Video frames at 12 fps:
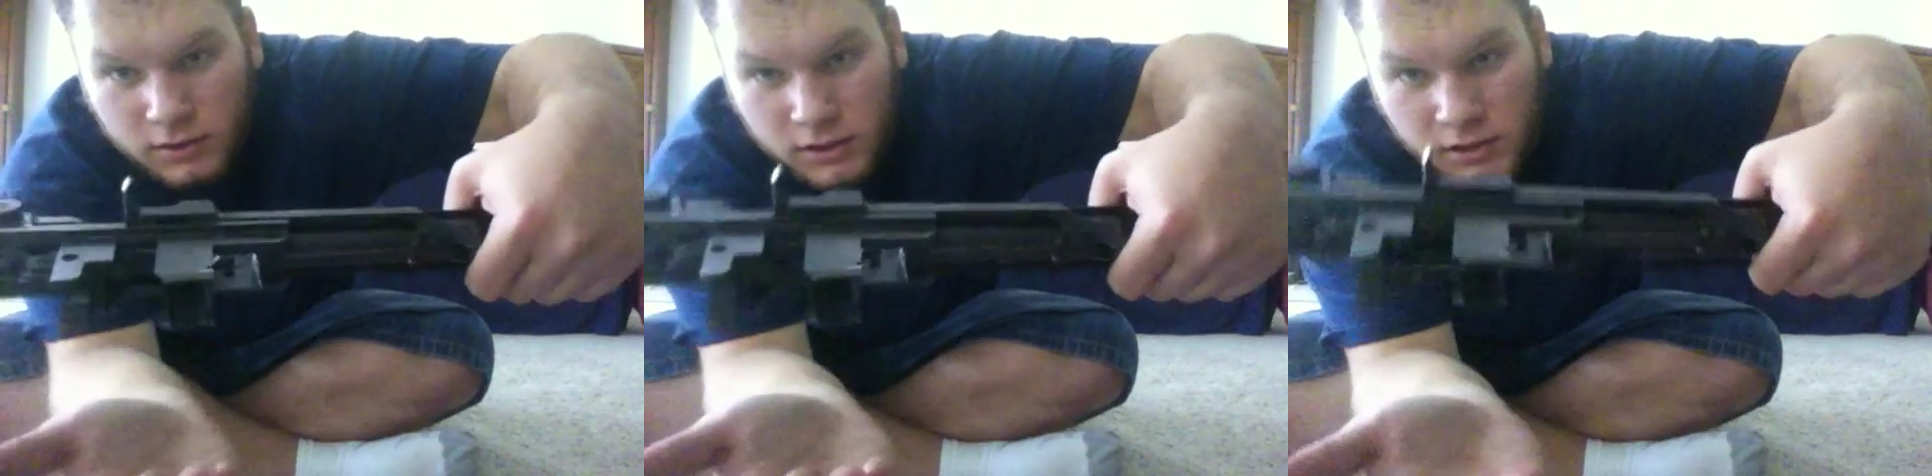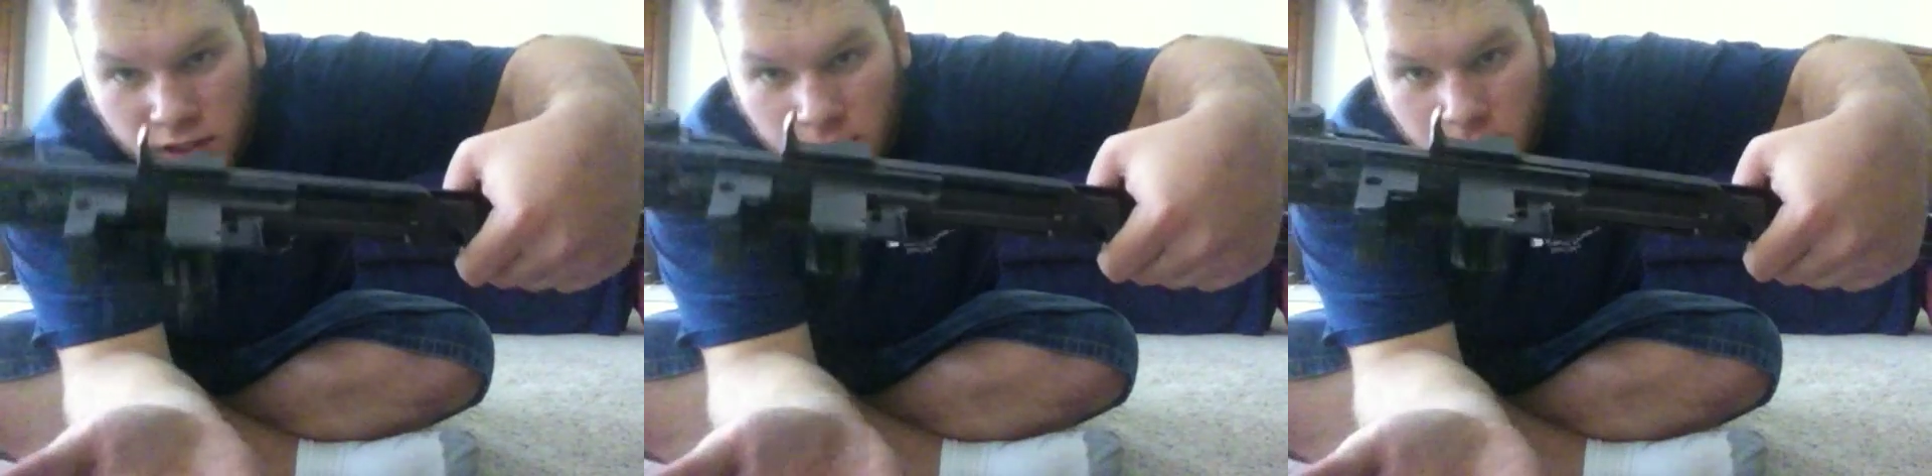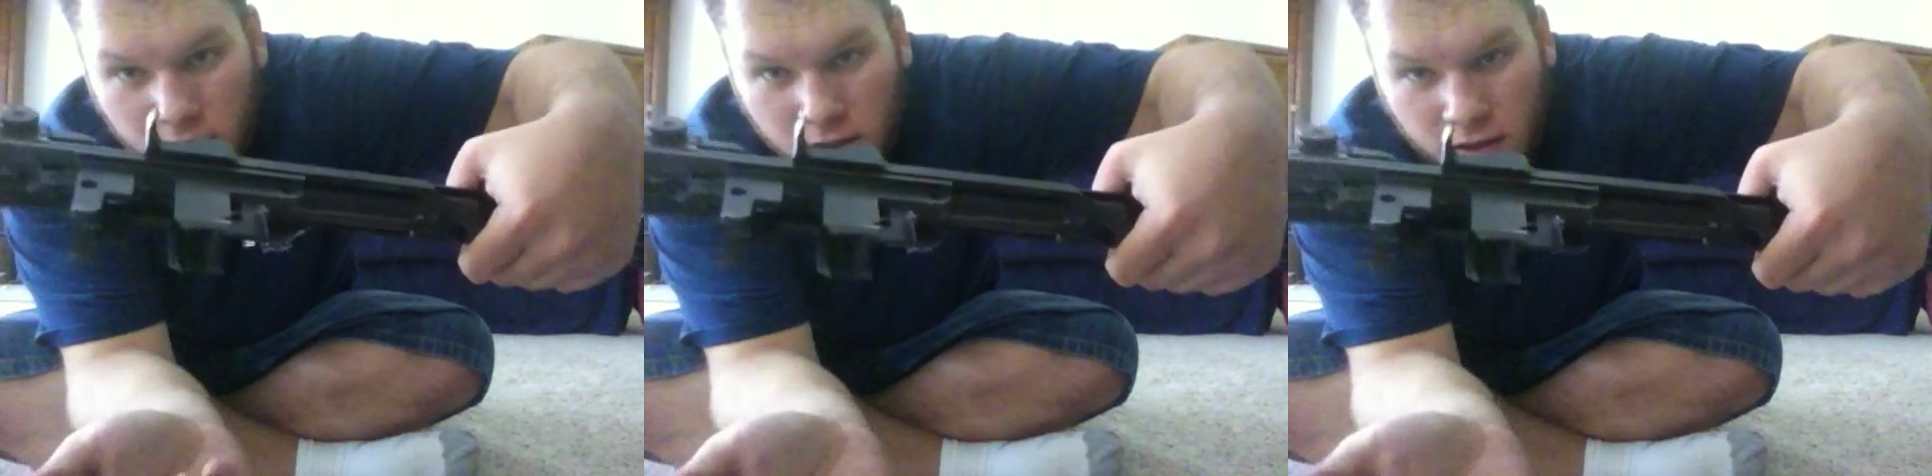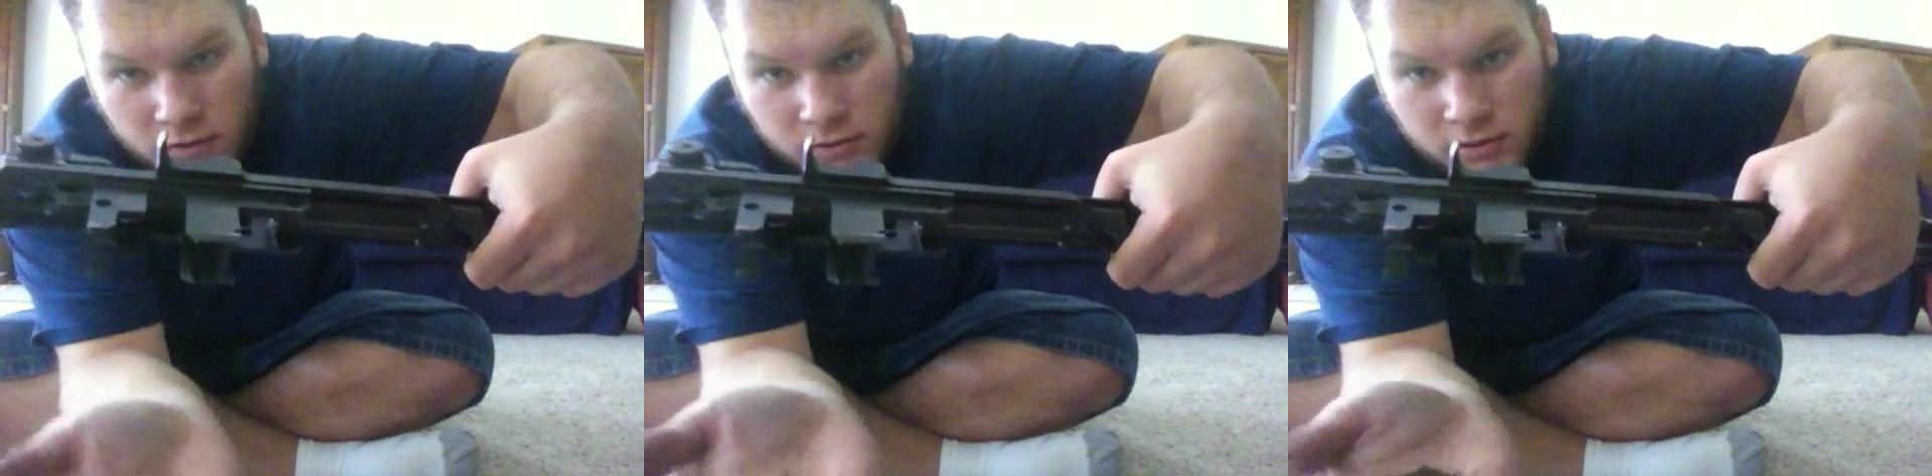Just tip it
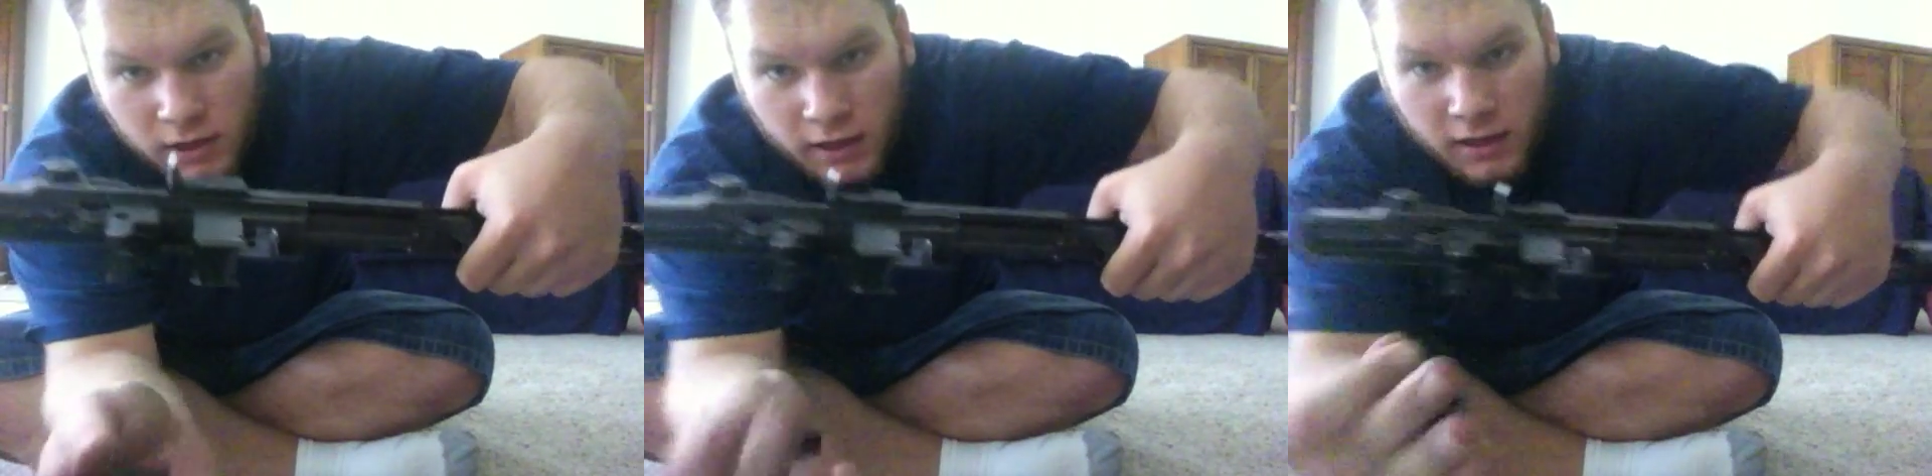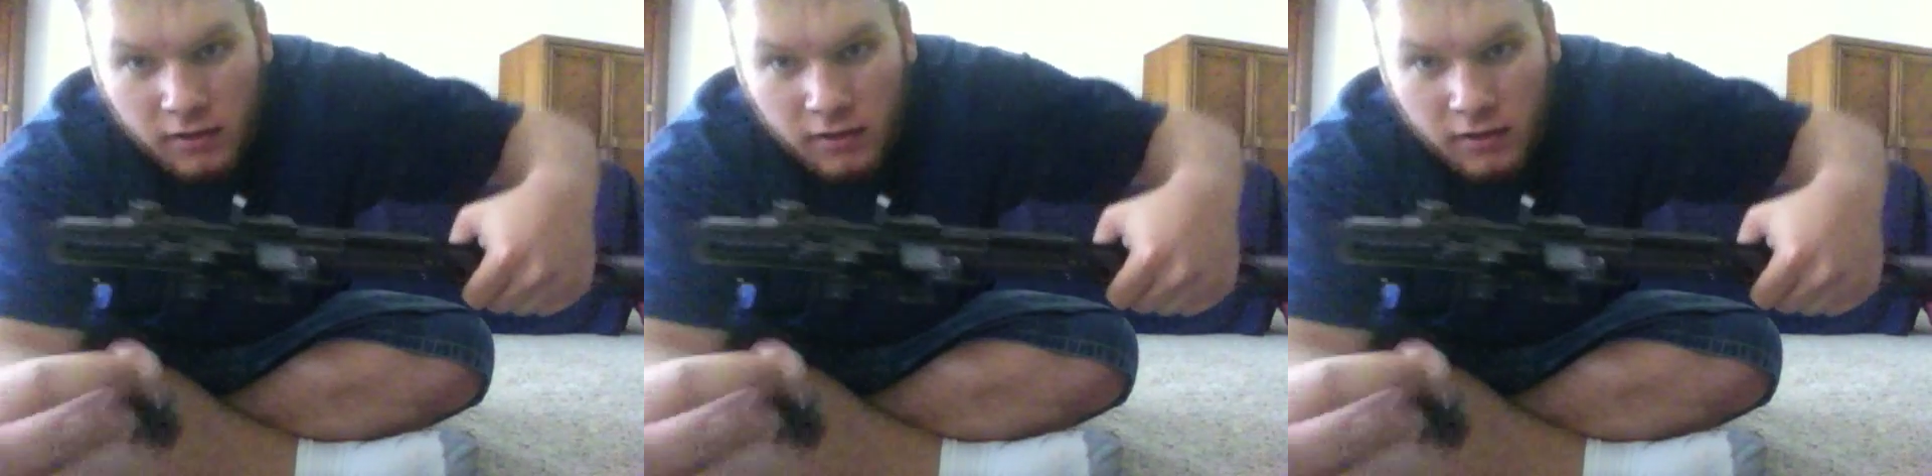and it'll slide